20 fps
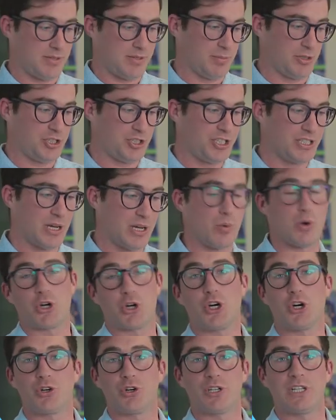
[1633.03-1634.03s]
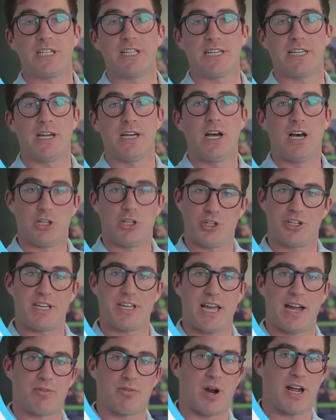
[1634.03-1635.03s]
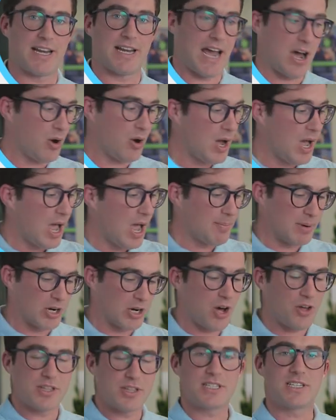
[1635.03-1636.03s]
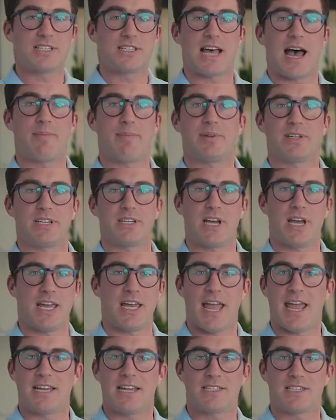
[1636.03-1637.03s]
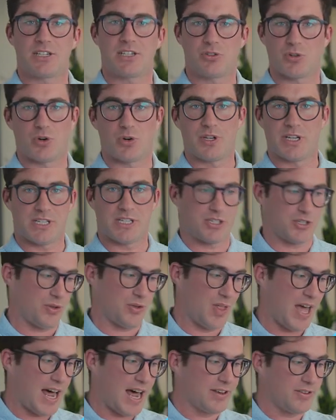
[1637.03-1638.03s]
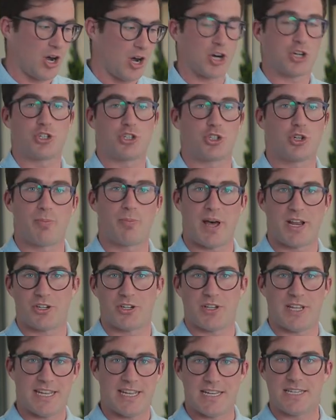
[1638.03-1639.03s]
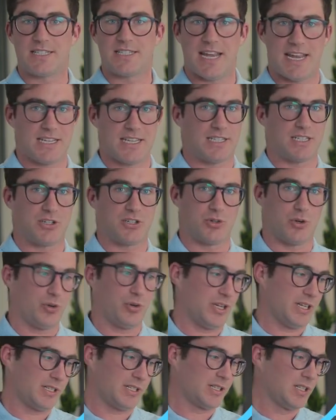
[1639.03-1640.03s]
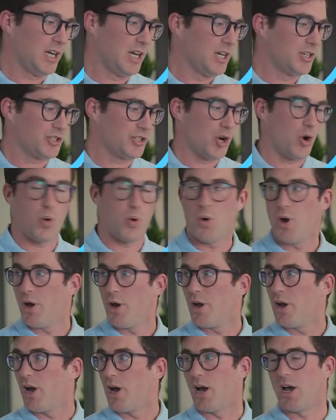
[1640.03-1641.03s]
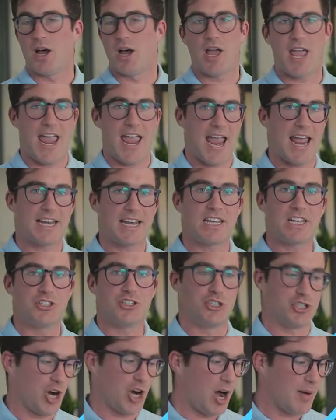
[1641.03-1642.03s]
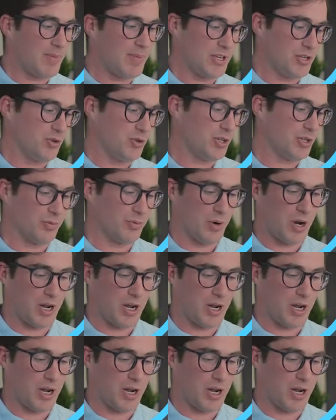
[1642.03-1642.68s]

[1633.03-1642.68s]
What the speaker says: machine that we're currently looking at right now. But all this is happening asynchronous, so that our control panel is asynchronous. So any job that you can